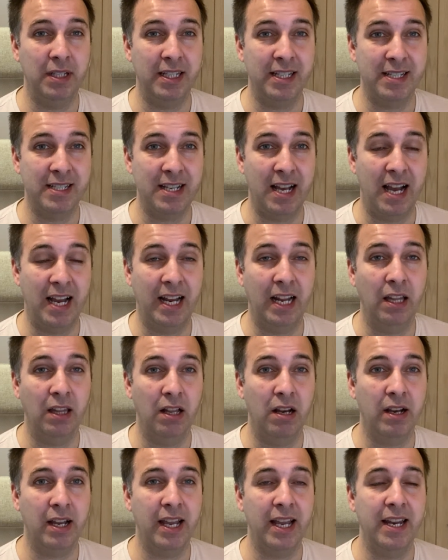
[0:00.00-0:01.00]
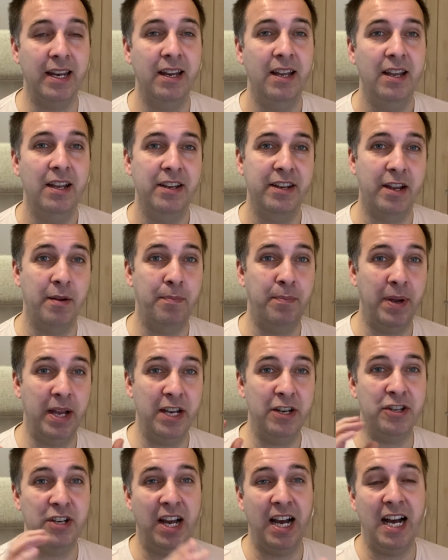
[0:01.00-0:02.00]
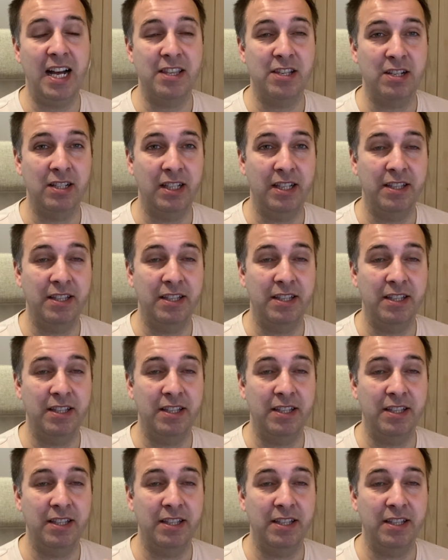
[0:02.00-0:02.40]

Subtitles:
site, log in, you can paste your article in